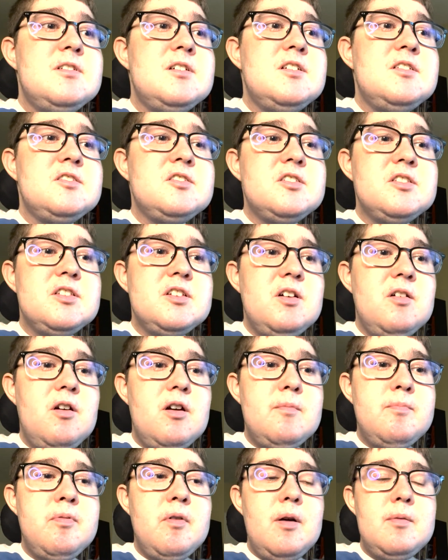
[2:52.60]
so they
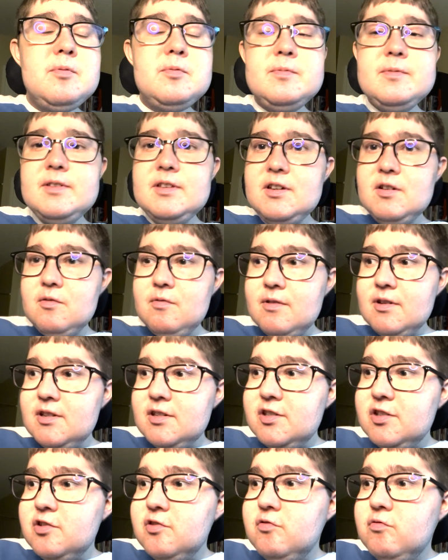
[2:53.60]
are probably going
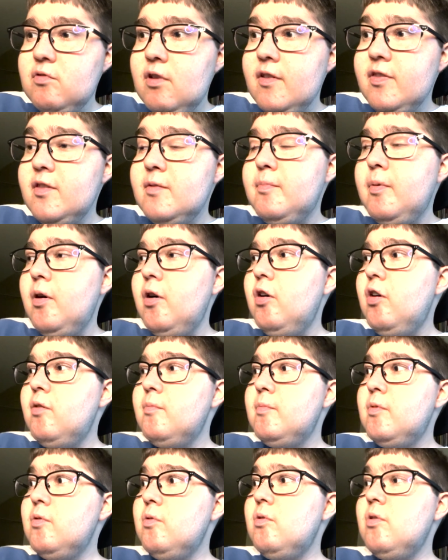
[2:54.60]
to run the ball
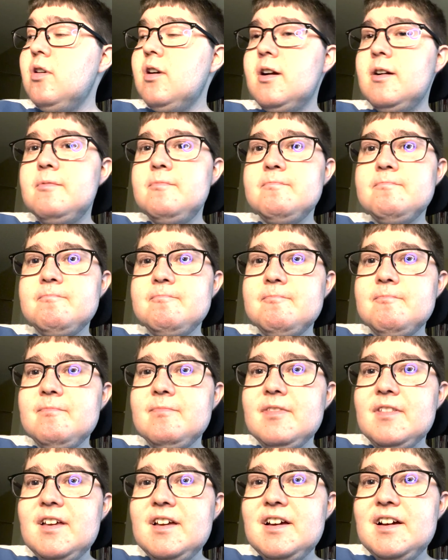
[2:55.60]
more
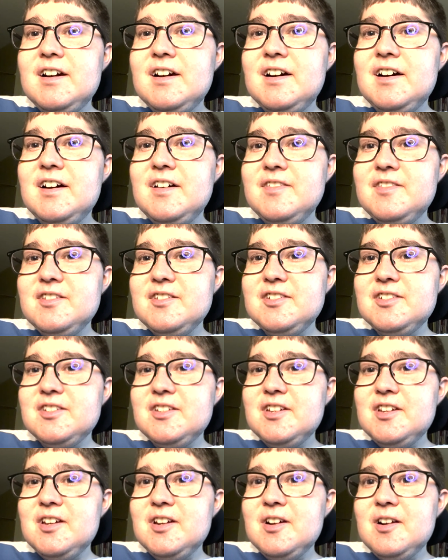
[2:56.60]
uh, this
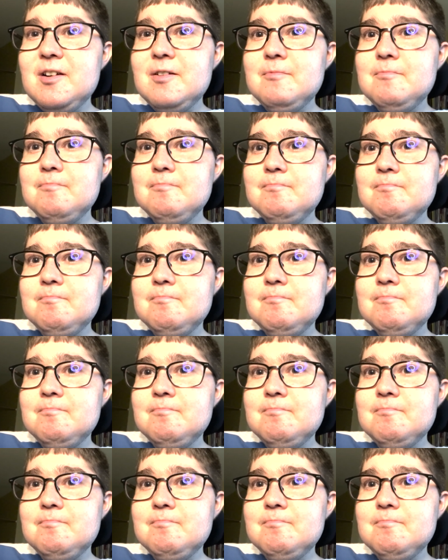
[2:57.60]
year.